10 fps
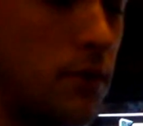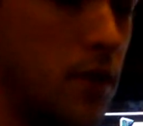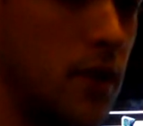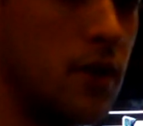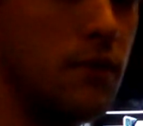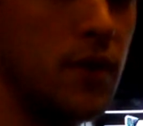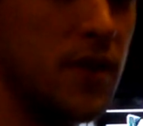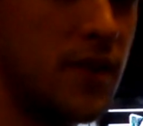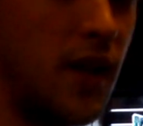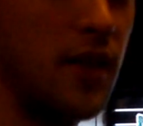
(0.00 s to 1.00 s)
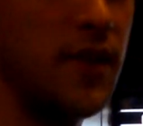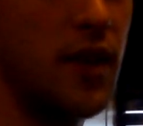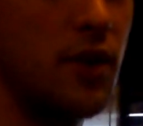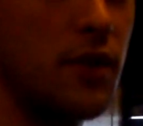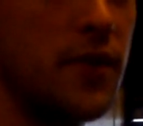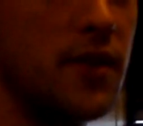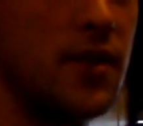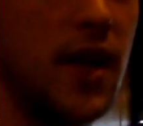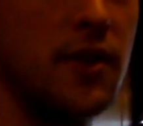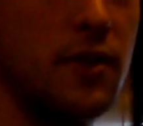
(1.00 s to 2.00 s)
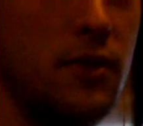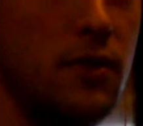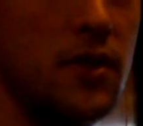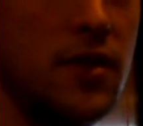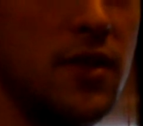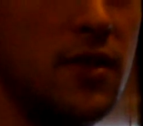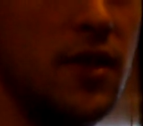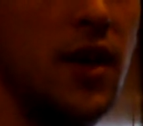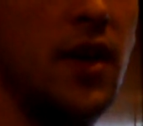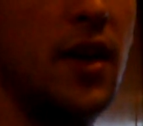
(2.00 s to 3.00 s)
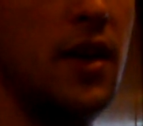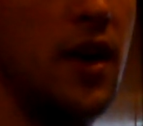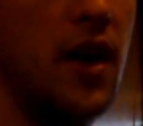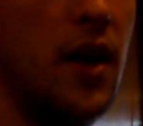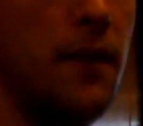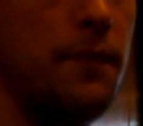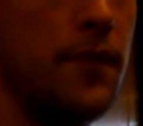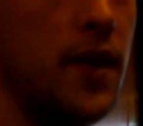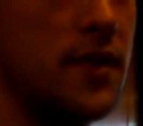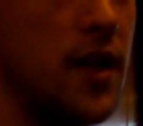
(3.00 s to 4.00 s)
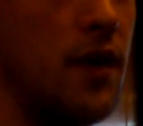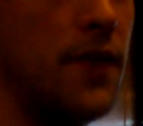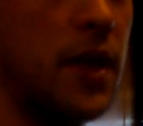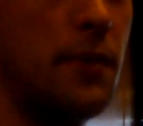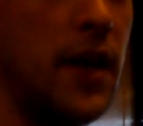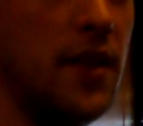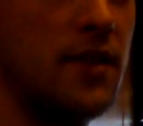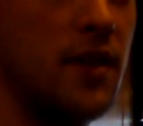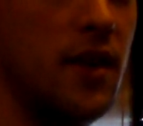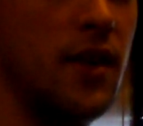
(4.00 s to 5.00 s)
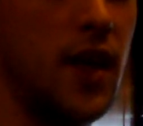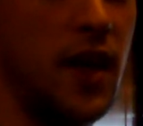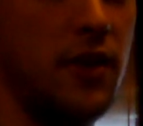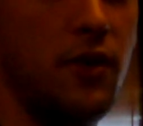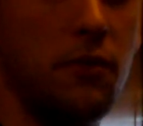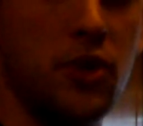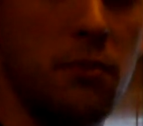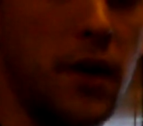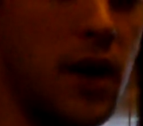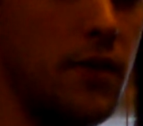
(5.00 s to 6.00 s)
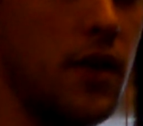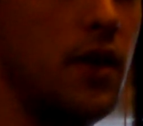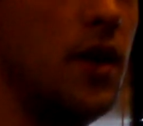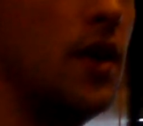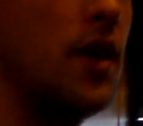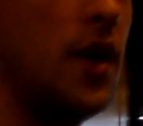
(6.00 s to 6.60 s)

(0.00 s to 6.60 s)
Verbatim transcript: still really good and really solid. They nerfed his Tatsu assist uh, it's now affected by hit stun, and you can jump out of it.